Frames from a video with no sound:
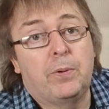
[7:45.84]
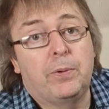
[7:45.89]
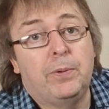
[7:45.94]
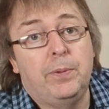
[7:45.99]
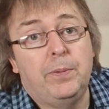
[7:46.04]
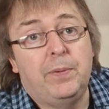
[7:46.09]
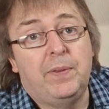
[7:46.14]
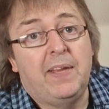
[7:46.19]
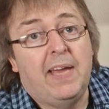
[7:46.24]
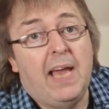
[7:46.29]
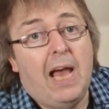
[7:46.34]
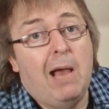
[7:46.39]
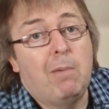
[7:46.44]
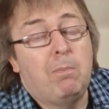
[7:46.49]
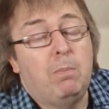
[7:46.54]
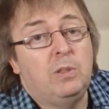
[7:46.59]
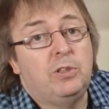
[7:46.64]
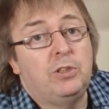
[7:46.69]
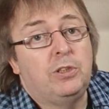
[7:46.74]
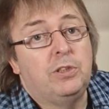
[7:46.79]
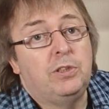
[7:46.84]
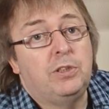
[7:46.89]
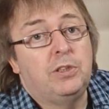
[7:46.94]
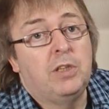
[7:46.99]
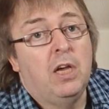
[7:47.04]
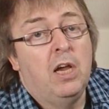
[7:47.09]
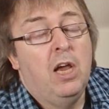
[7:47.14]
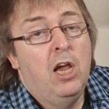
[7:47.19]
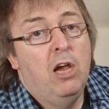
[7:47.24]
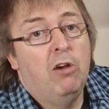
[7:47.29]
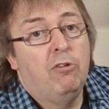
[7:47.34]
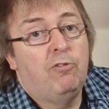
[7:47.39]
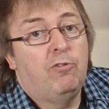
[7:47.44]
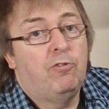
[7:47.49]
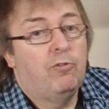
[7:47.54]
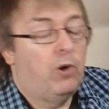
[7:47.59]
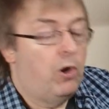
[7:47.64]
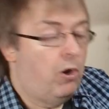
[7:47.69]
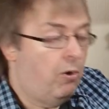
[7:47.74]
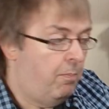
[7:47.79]
through the apertures
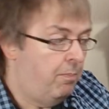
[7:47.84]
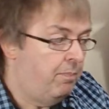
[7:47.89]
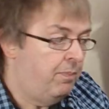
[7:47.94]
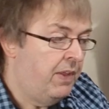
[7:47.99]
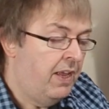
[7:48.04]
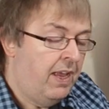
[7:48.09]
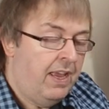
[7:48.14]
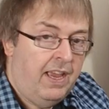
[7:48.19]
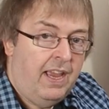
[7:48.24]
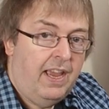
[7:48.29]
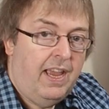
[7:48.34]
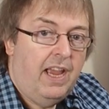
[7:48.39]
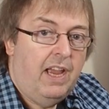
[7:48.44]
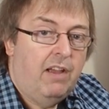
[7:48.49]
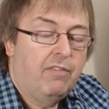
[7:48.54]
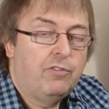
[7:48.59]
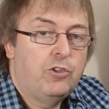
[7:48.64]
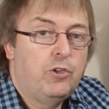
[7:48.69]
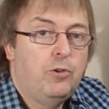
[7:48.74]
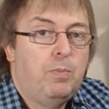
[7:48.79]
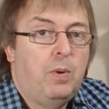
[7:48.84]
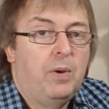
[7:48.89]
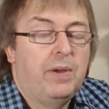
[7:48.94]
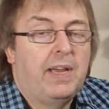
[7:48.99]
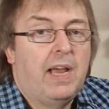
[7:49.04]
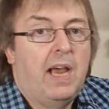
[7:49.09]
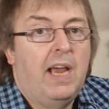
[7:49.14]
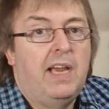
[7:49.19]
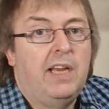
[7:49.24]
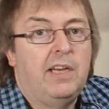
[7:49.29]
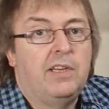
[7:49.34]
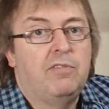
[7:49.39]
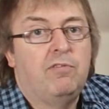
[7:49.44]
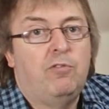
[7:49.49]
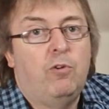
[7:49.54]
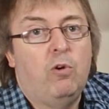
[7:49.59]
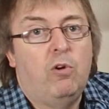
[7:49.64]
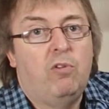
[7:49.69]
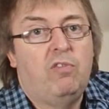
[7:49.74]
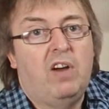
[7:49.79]
from f2.8,
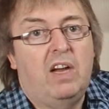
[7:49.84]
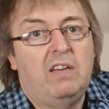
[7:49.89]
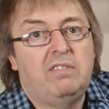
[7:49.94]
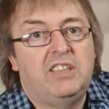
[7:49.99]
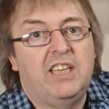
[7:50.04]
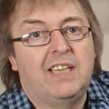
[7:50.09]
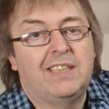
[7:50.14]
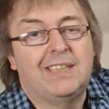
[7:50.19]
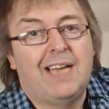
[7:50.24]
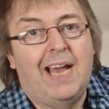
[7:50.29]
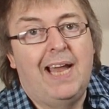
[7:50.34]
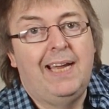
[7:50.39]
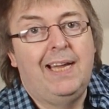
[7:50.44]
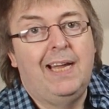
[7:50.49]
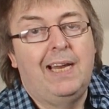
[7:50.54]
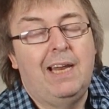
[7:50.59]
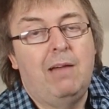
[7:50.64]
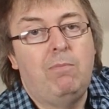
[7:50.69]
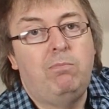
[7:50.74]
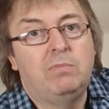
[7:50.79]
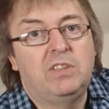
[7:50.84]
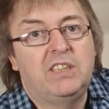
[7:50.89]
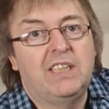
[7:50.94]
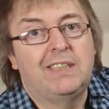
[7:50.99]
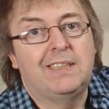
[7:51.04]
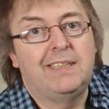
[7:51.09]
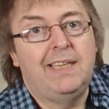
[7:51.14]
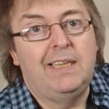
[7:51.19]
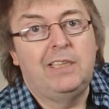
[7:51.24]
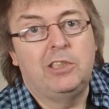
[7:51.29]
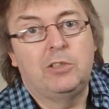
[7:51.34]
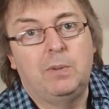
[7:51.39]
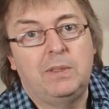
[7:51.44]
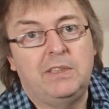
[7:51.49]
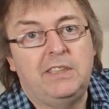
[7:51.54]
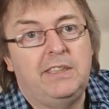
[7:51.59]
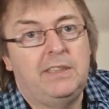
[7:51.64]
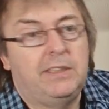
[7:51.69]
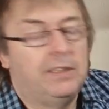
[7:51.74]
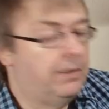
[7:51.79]
4, 5, 6, 8, 11, 16,
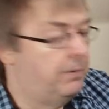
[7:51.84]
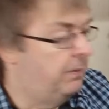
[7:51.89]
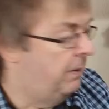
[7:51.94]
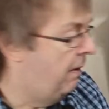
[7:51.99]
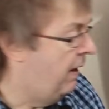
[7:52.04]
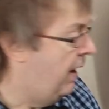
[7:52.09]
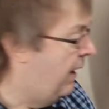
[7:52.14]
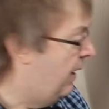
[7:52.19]
22.